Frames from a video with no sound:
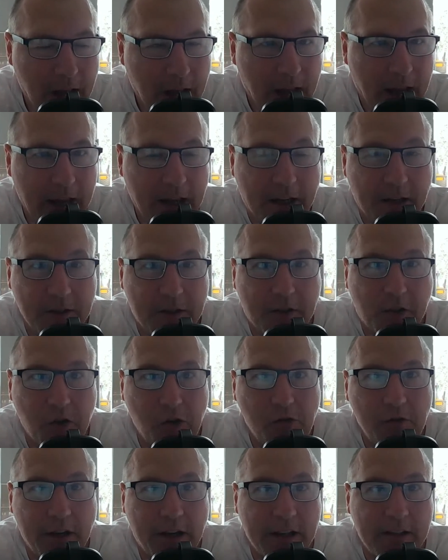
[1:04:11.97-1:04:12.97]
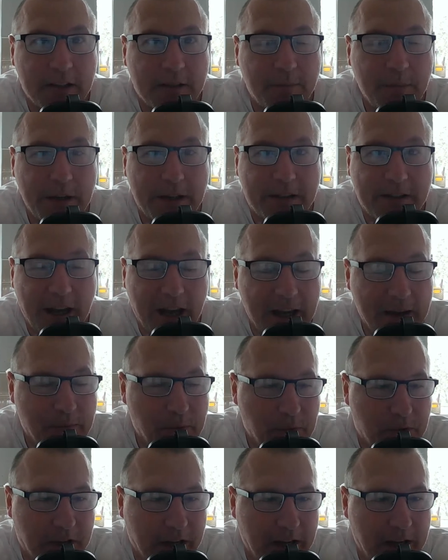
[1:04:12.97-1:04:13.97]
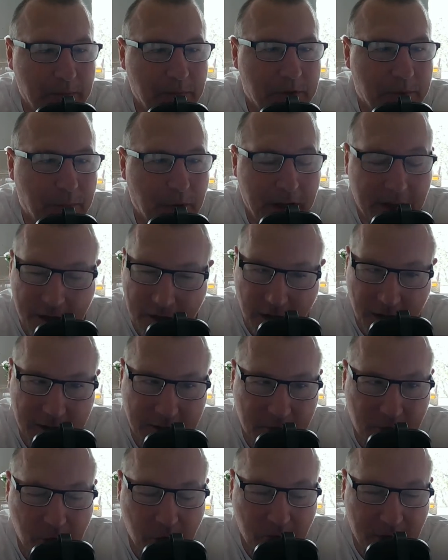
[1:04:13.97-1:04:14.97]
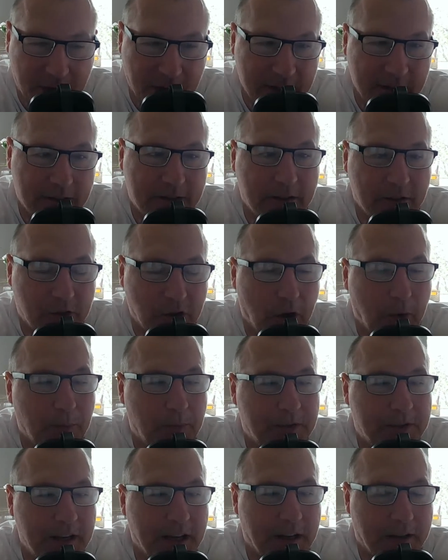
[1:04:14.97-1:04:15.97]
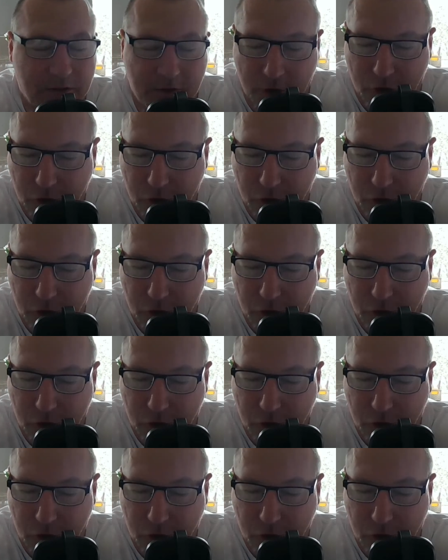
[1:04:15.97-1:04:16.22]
he can score against mid-table teams, but he can't score against the top 6, the